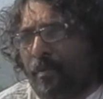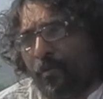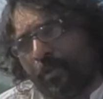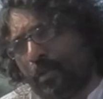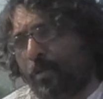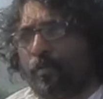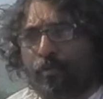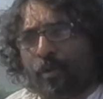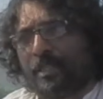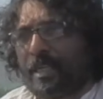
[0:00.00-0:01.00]
Now we know
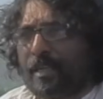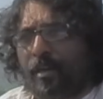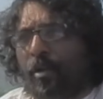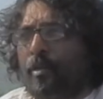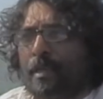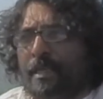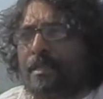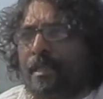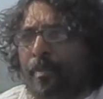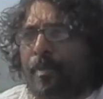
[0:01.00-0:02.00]
what J K. Rowling
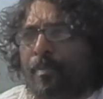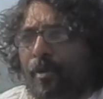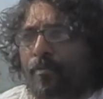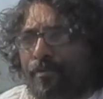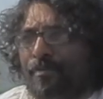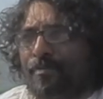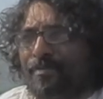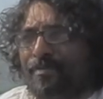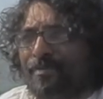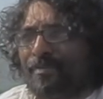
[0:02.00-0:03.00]
is capable of
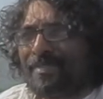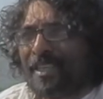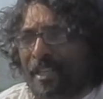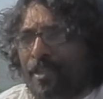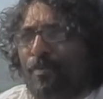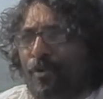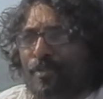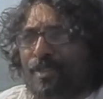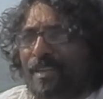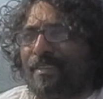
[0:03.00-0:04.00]
in the
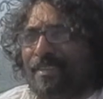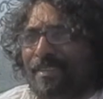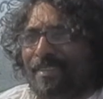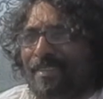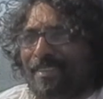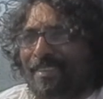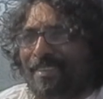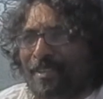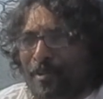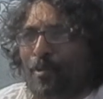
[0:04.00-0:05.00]
book sale
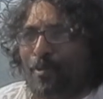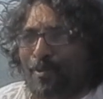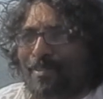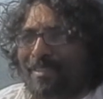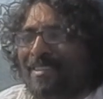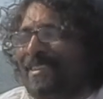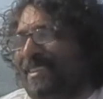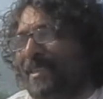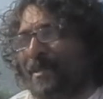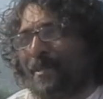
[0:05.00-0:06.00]
zone.
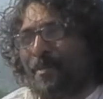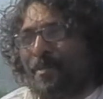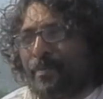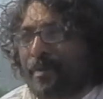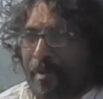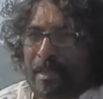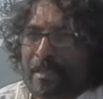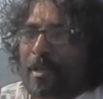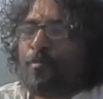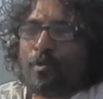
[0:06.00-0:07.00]
But when
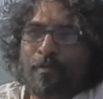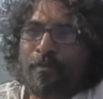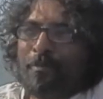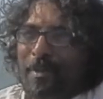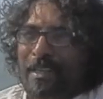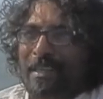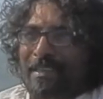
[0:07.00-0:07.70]
it comes to filming,